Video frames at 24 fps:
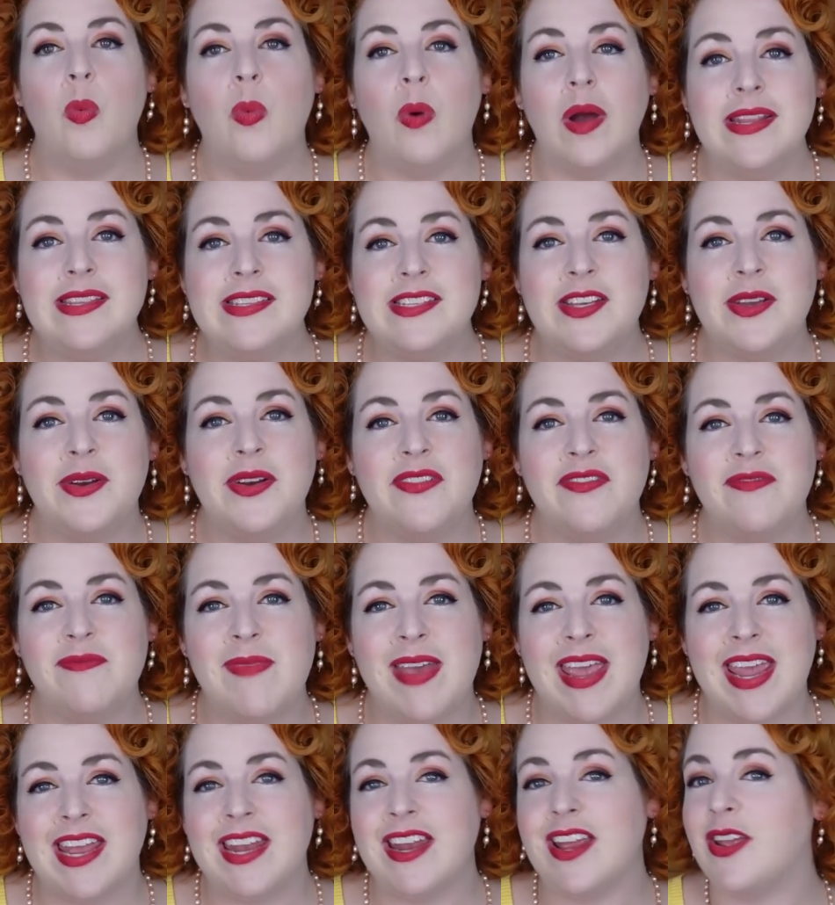Once you have
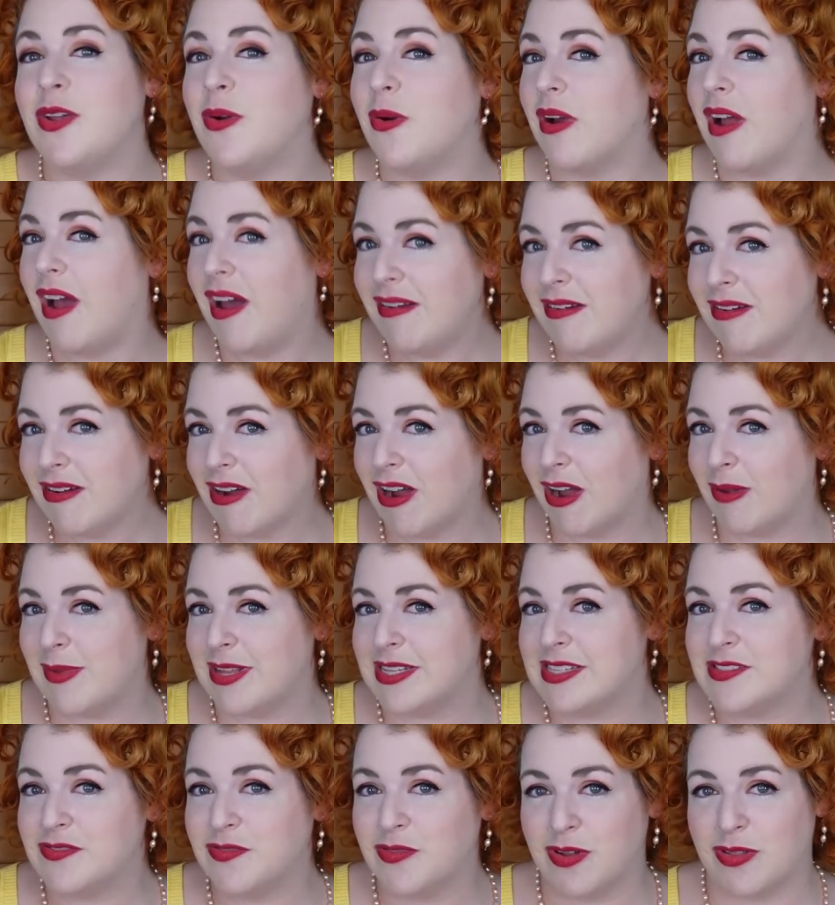made your
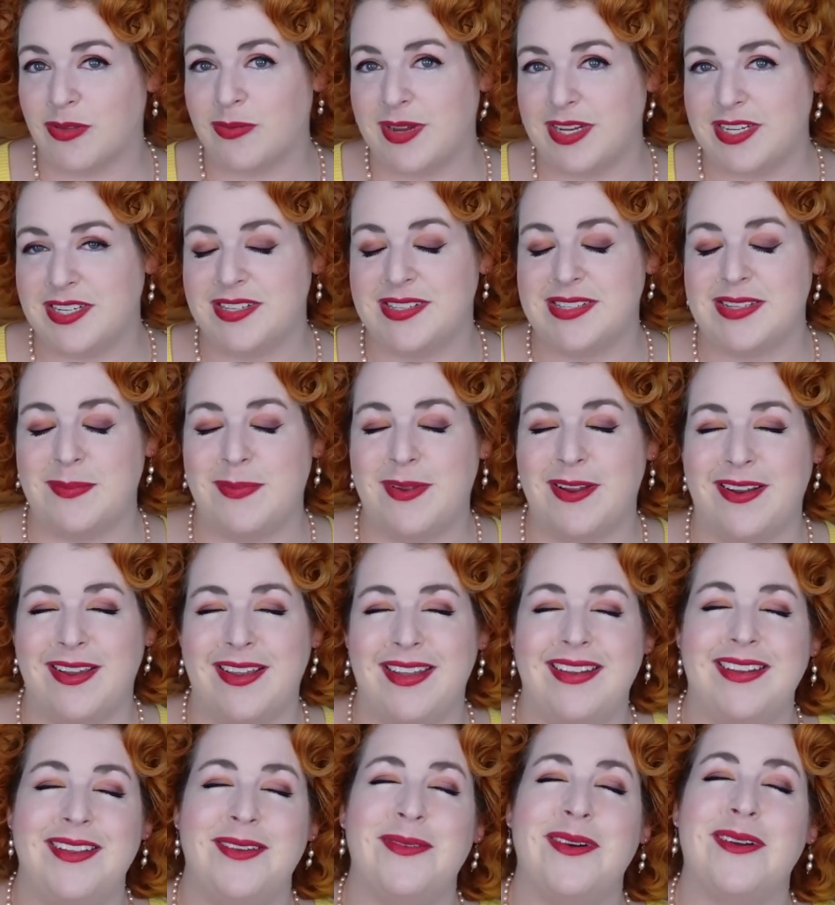undergarments for the Regency
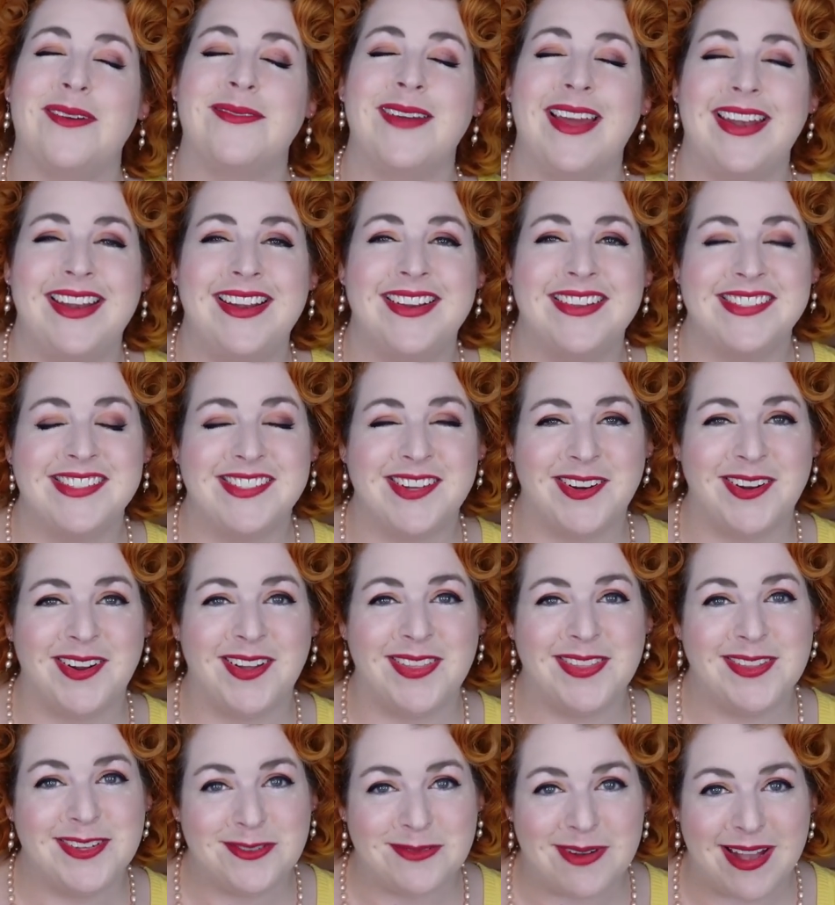period, you are ready to start
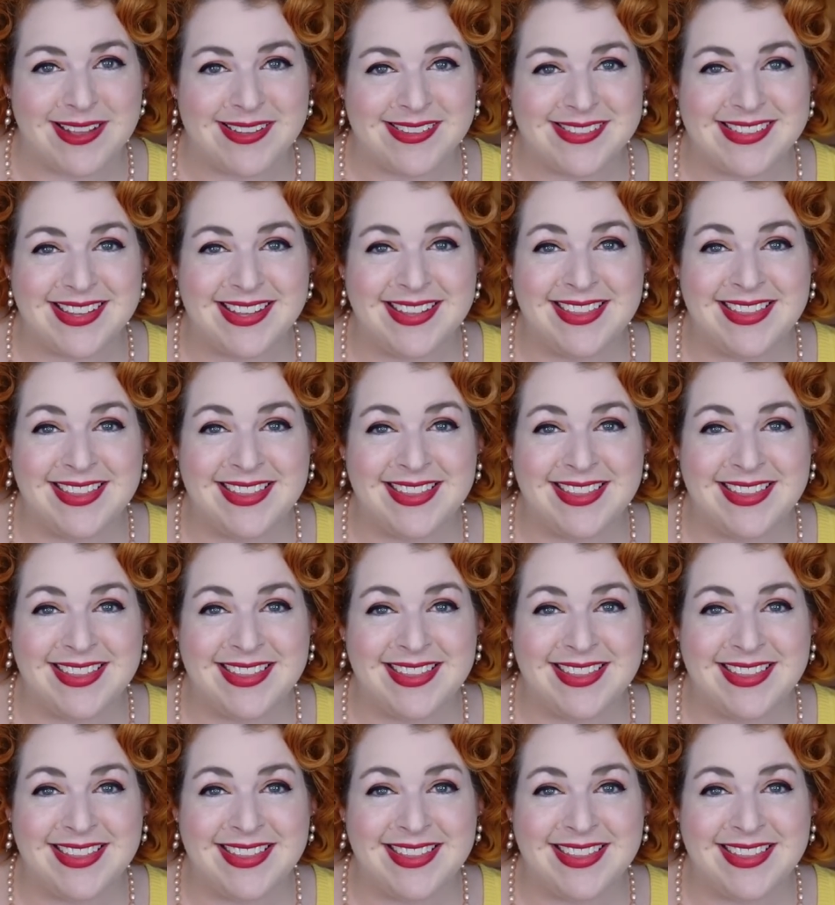on the dress.